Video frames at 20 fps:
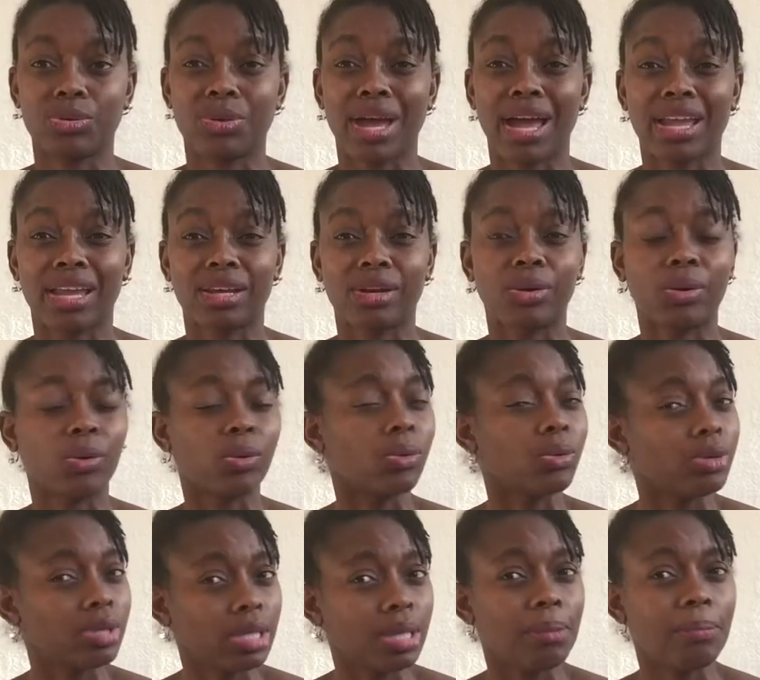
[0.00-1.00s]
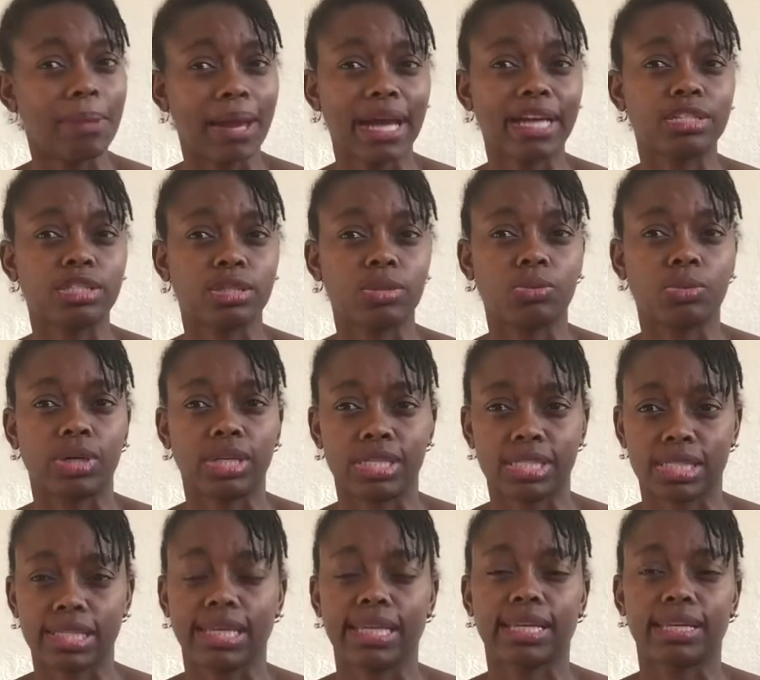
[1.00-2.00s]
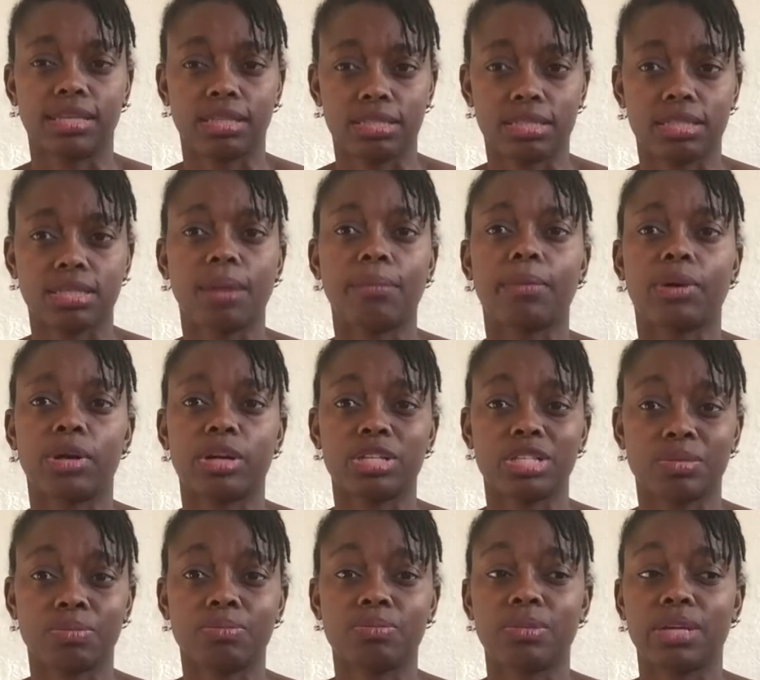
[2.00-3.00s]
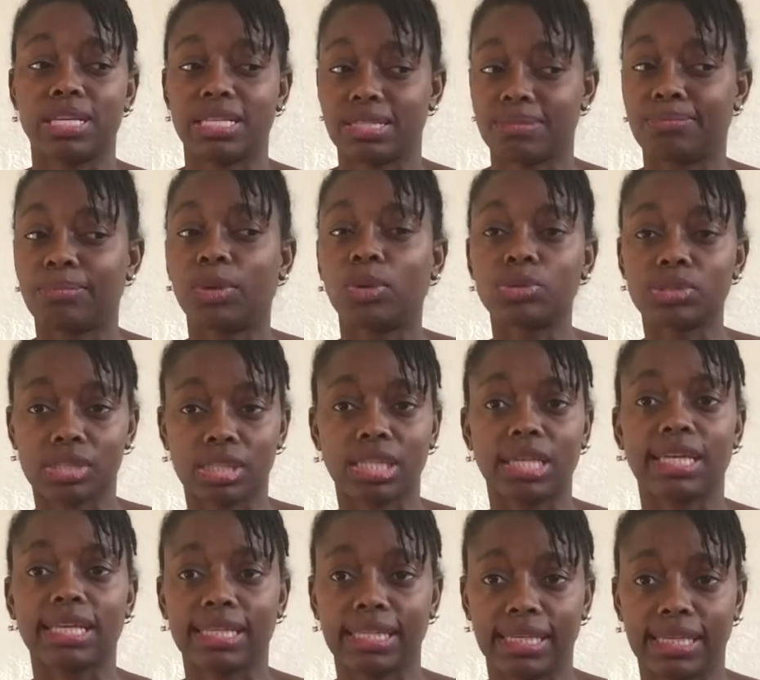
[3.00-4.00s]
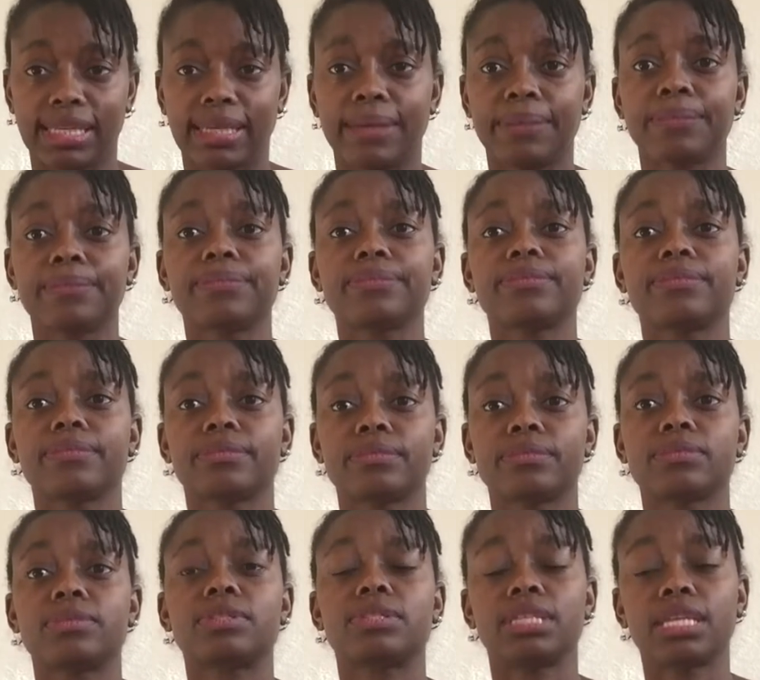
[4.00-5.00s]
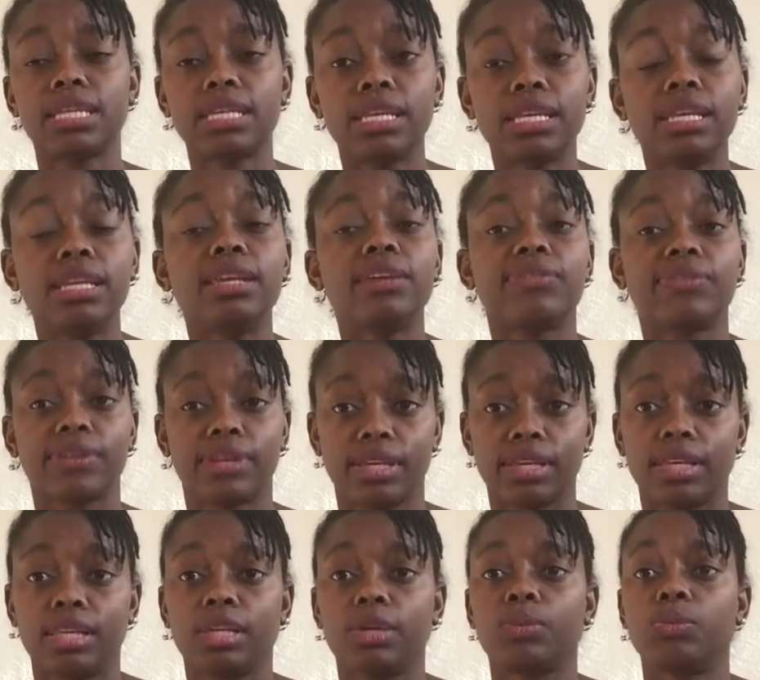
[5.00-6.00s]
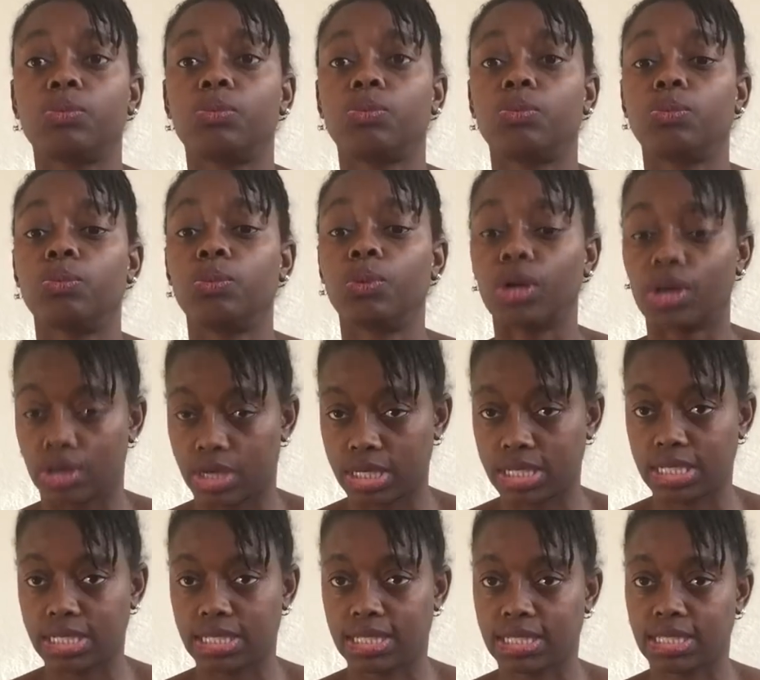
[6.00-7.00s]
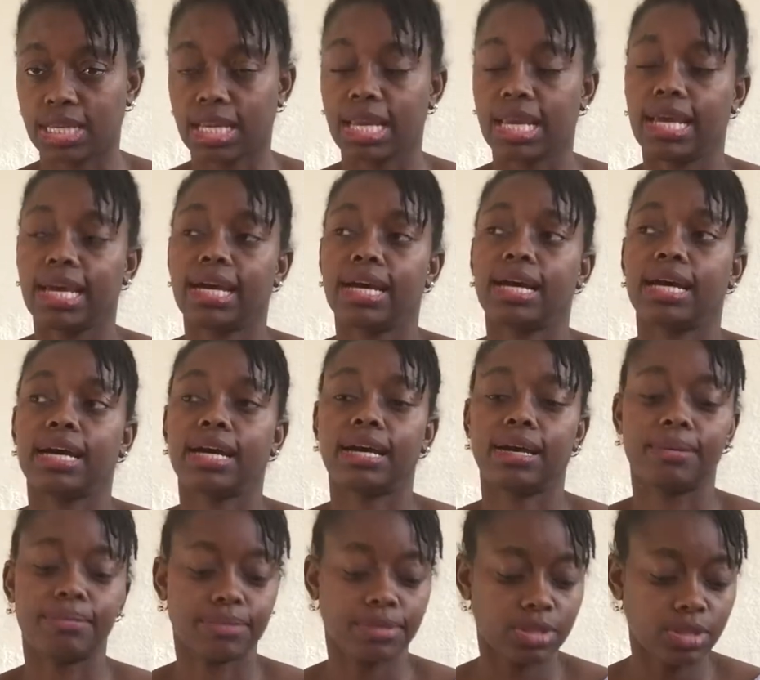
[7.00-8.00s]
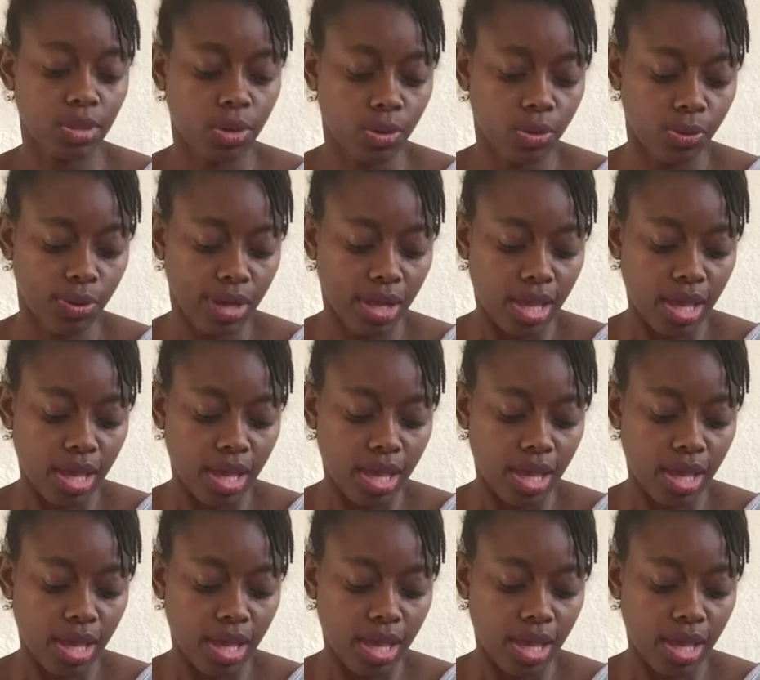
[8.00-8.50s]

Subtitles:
I can only imagine what it's like in the summer. It's most likely significantly worse. So